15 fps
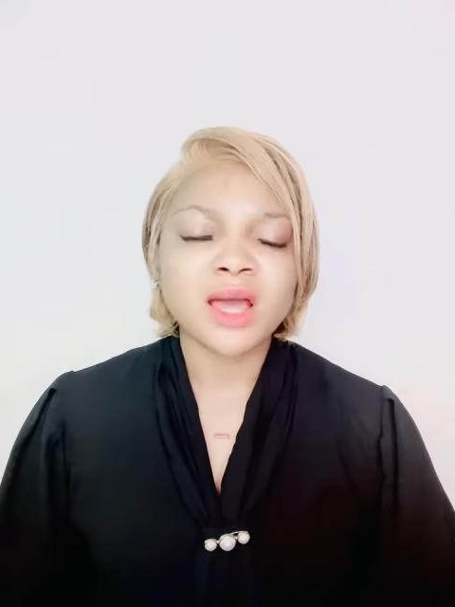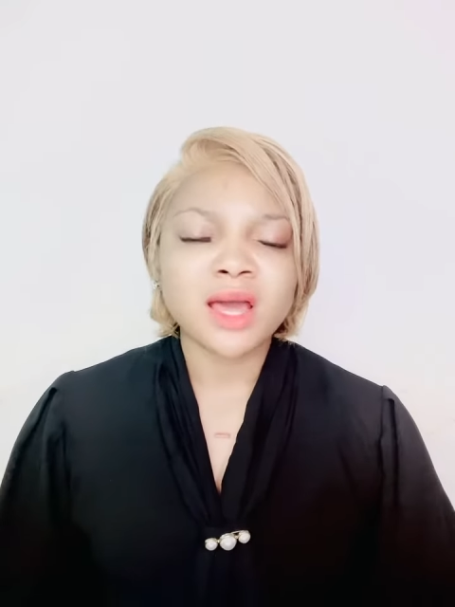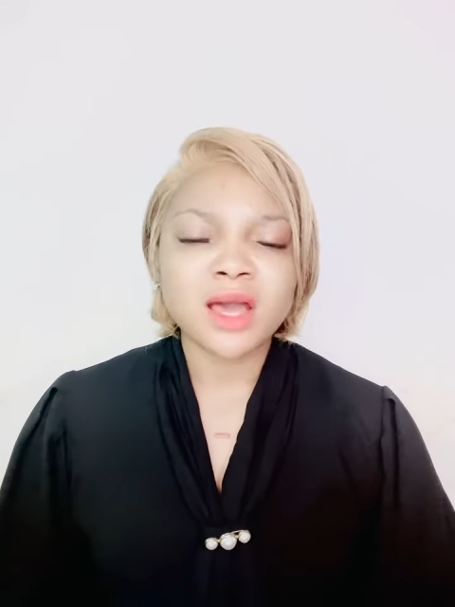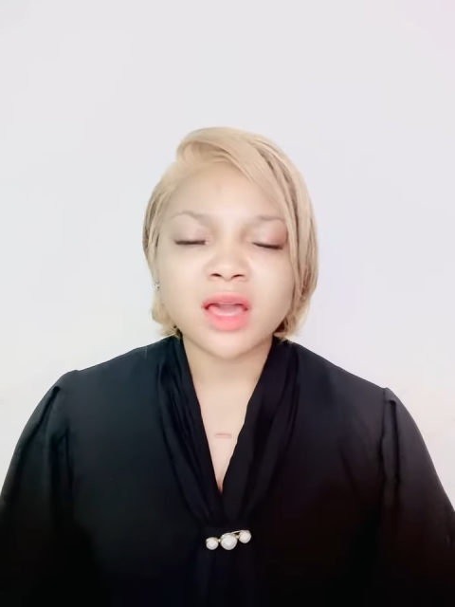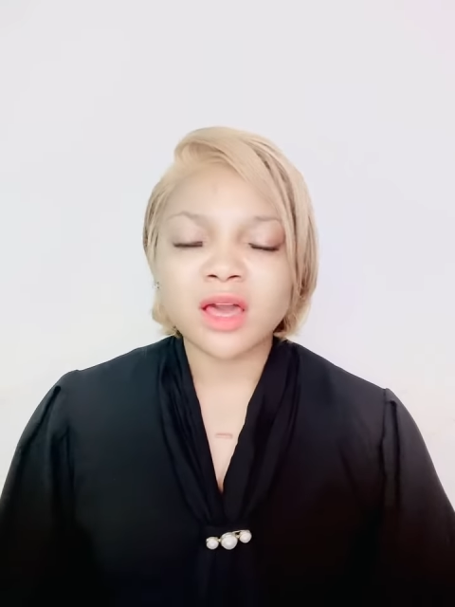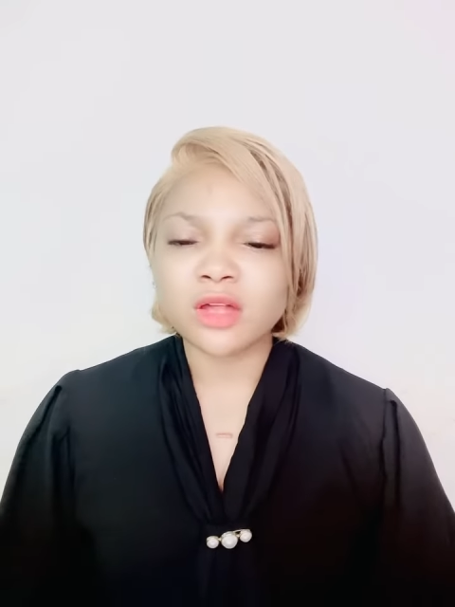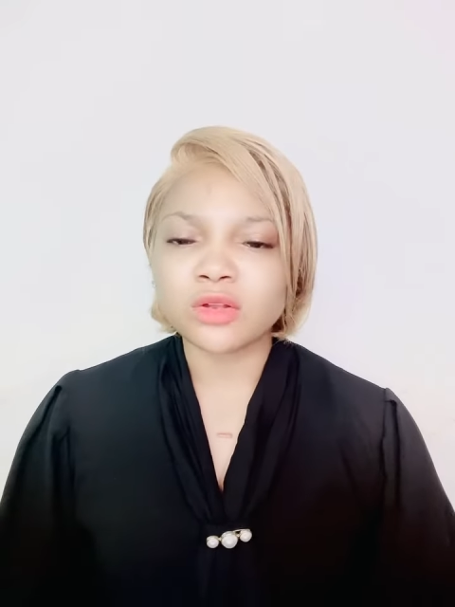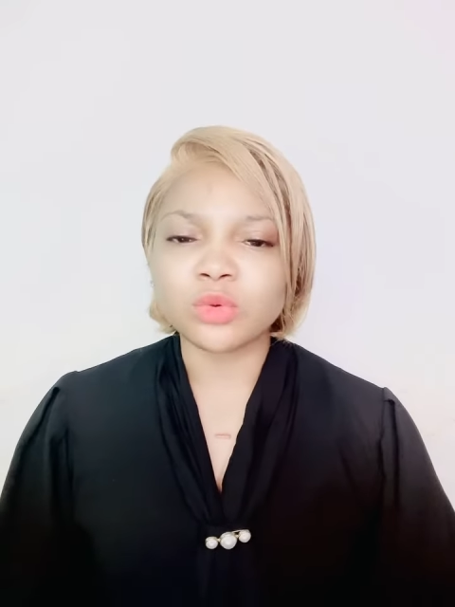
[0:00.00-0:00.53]

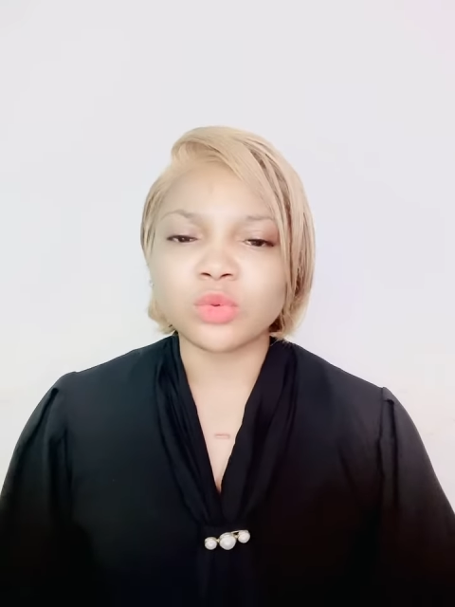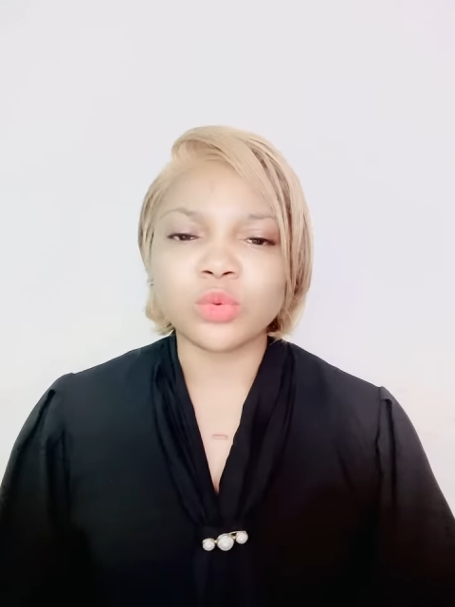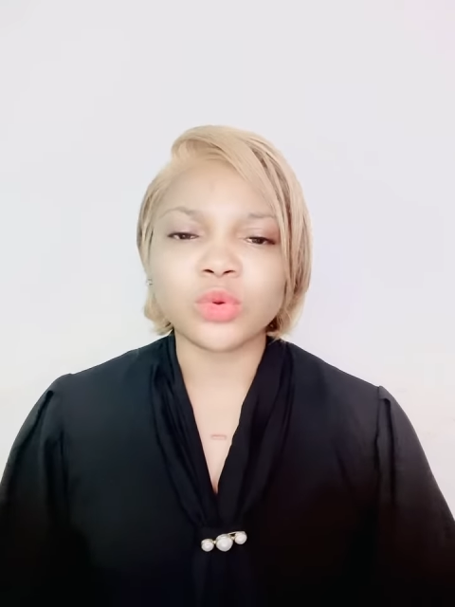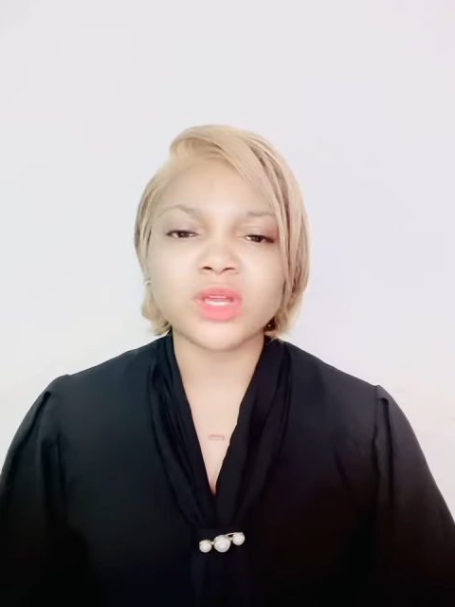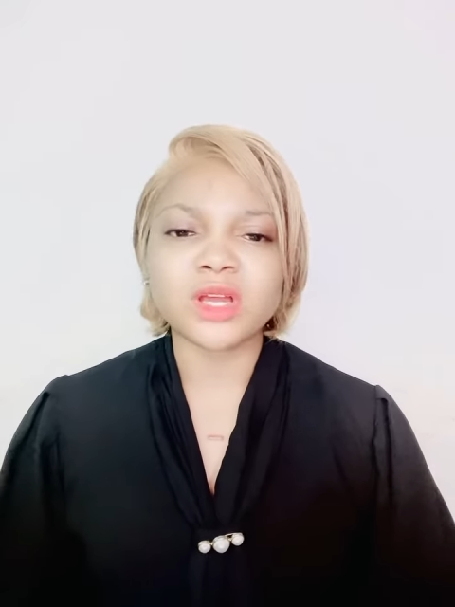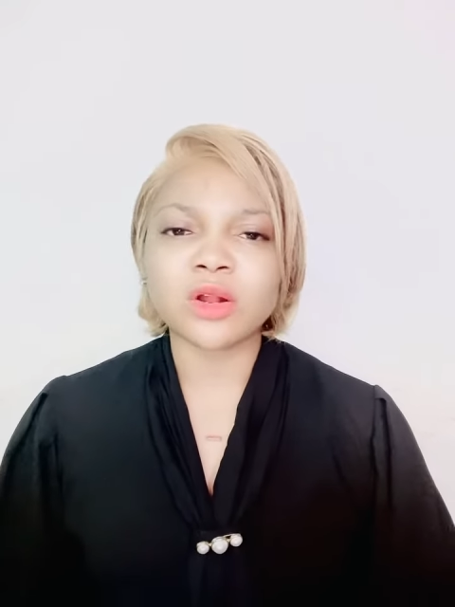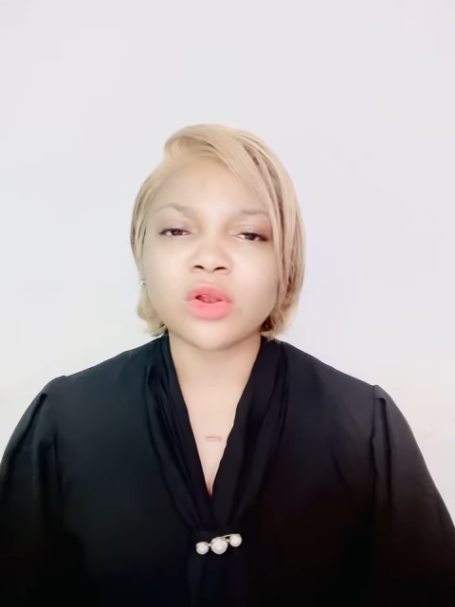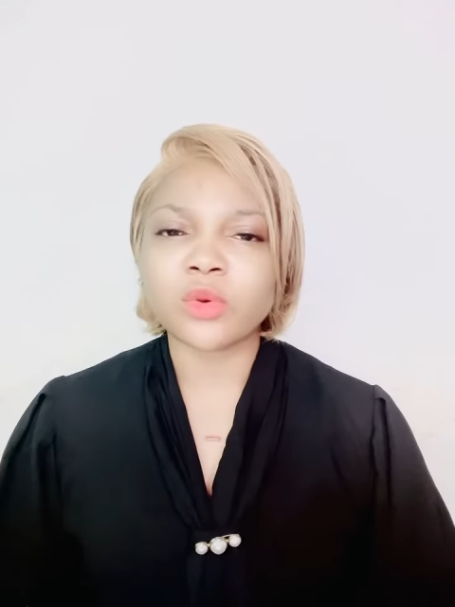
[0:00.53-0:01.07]

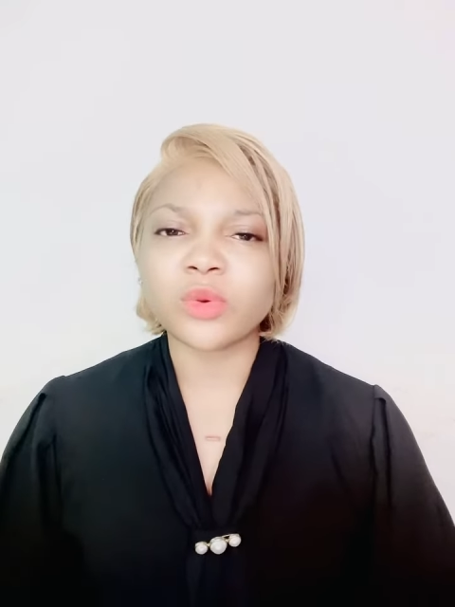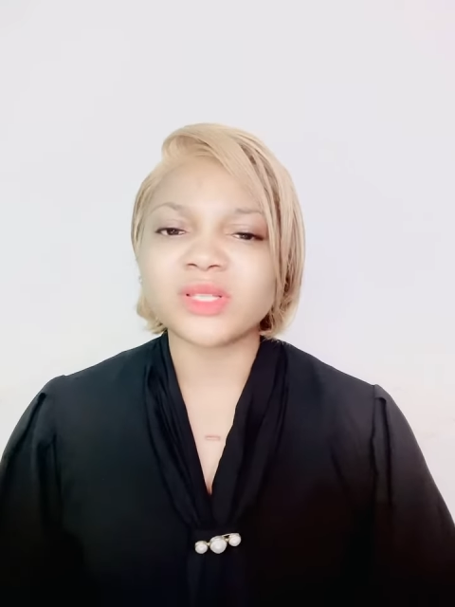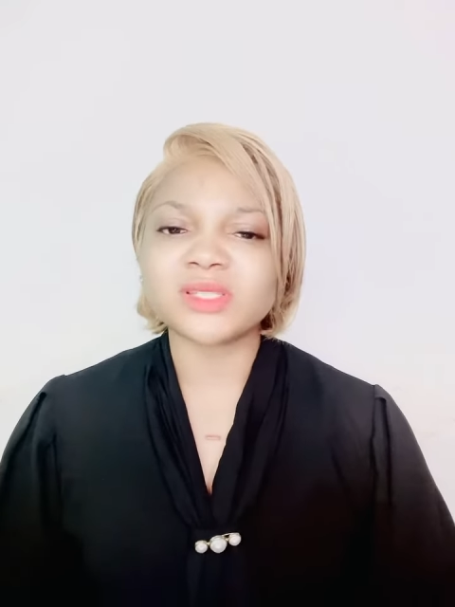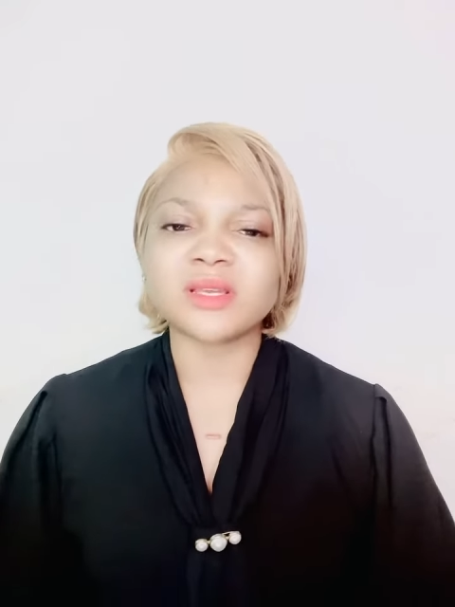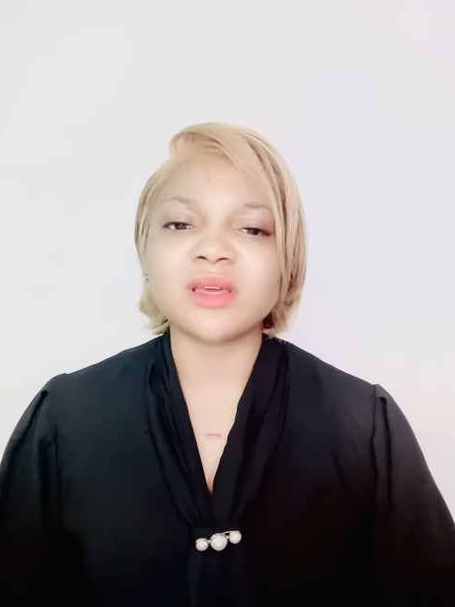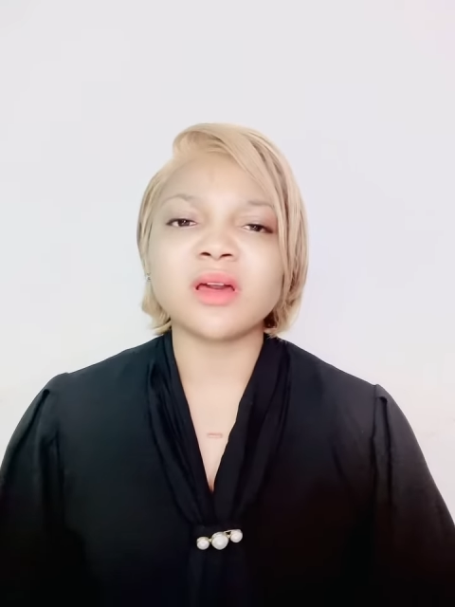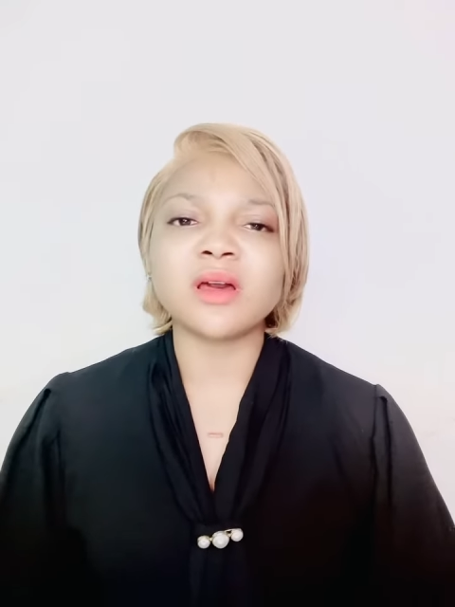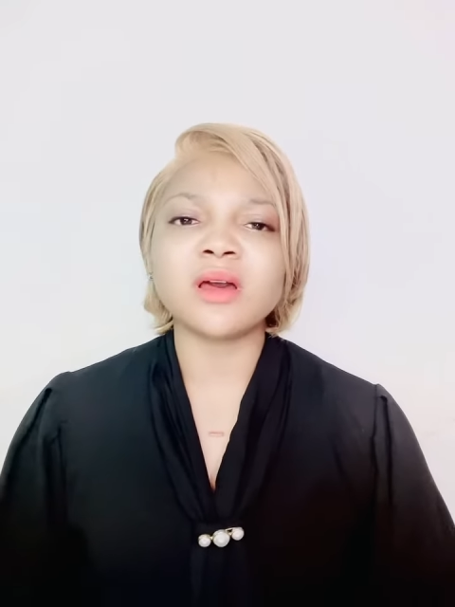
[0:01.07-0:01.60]
Hallelujah. Glory
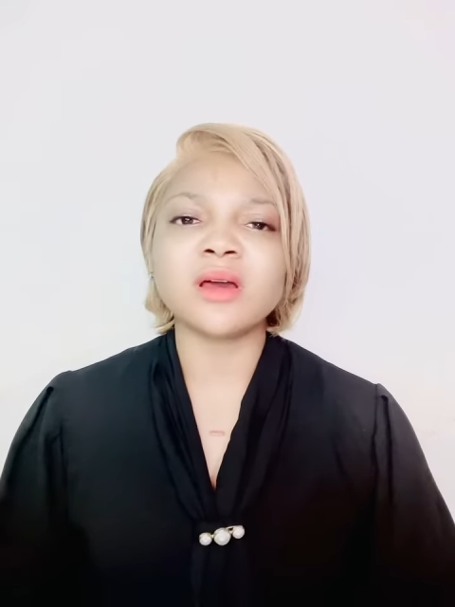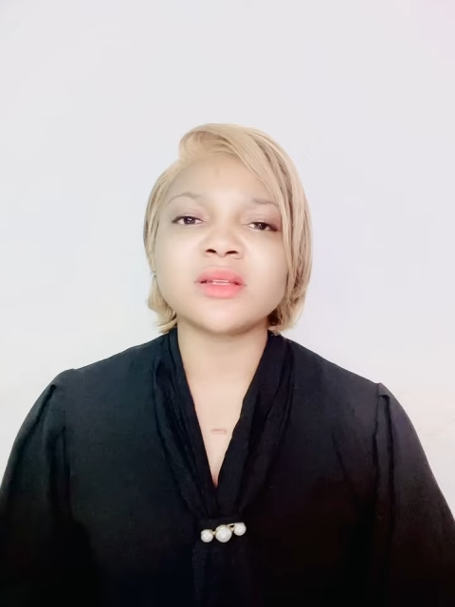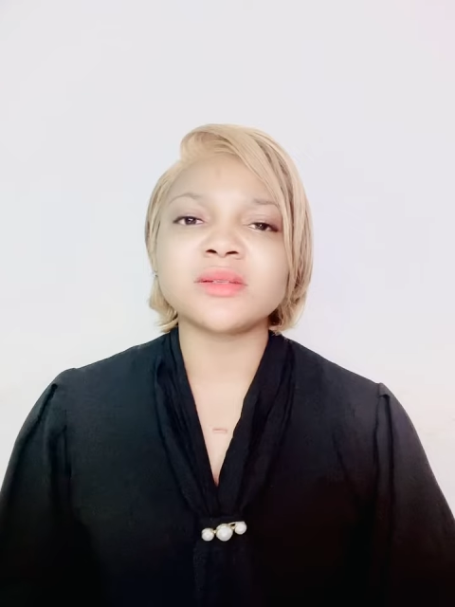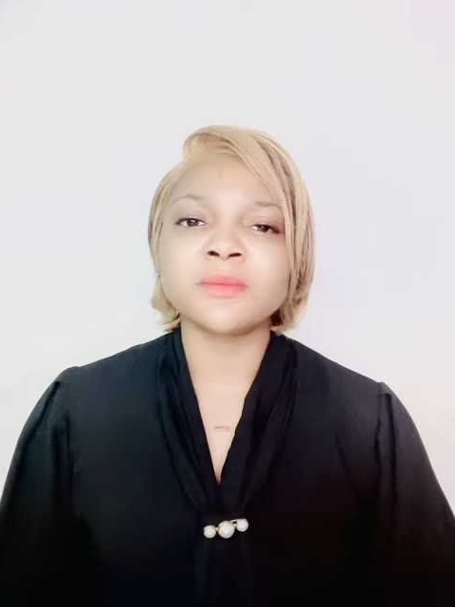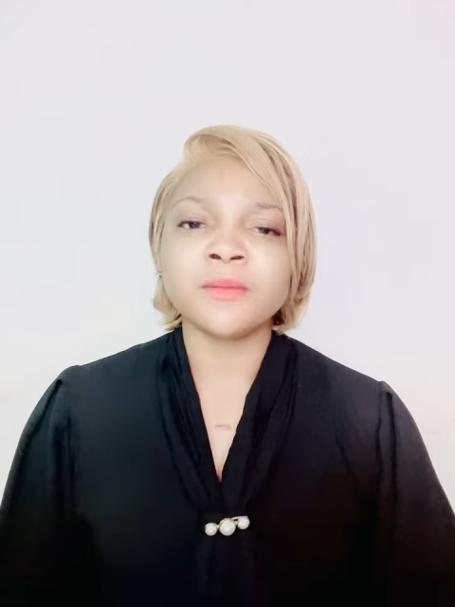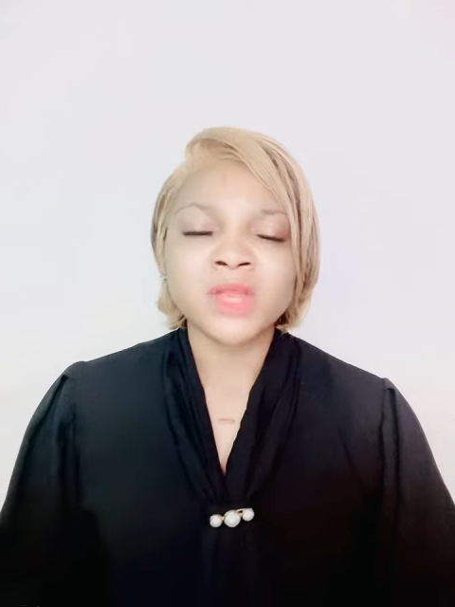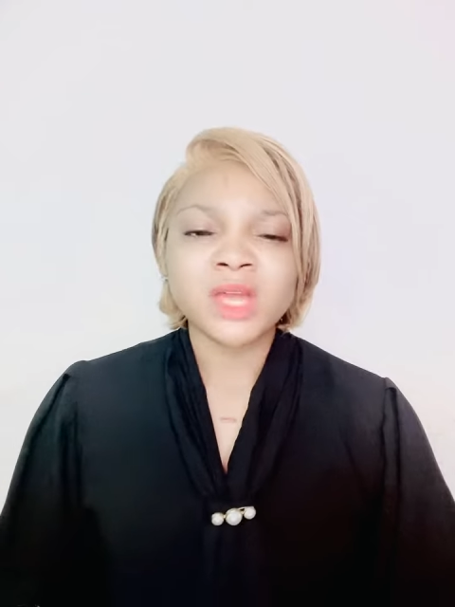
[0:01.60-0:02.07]
to God.